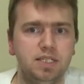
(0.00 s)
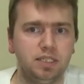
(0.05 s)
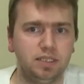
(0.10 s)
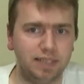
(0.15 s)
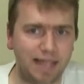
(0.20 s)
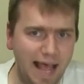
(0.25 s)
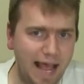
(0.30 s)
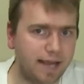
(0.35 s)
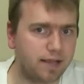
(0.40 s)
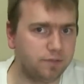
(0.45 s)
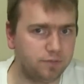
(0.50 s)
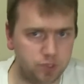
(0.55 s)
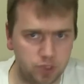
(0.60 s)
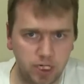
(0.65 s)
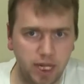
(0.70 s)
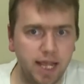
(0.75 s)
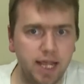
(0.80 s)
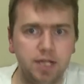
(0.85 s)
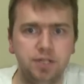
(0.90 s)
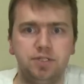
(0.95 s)
the lack of
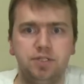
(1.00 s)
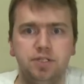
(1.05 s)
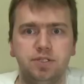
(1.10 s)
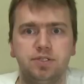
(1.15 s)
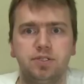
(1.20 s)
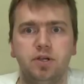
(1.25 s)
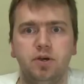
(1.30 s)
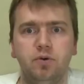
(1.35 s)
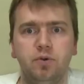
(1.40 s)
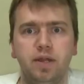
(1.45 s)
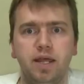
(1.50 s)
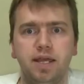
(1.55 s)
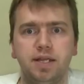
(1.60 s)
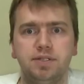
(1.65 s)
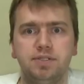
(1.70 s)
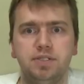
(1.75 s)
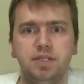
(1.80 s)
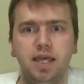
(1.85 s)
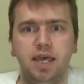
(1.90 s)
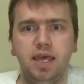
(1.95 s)
change in this
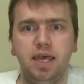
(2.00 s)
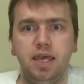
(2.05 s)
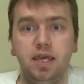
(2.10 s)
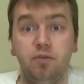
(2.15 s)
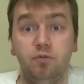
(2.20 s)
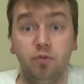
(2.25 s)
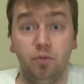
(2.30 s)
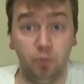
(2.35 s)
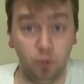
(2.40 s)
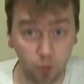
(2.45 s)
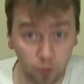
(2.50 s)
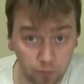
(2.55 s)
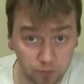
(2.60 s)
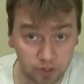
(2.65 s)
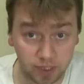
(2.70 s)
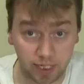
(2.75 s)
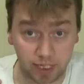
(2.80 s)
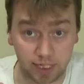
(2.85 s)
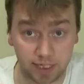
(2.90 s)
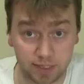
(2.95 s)
codex. They removed
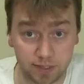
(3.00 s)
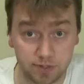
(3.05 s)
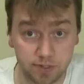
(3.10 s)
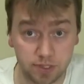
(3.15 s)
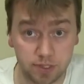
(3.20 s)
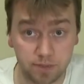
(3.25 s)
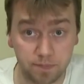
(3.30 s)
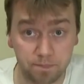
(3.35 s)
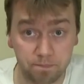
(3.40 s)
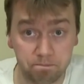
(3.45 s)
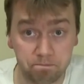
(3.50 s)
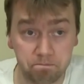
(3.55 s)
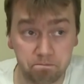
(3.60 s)
things,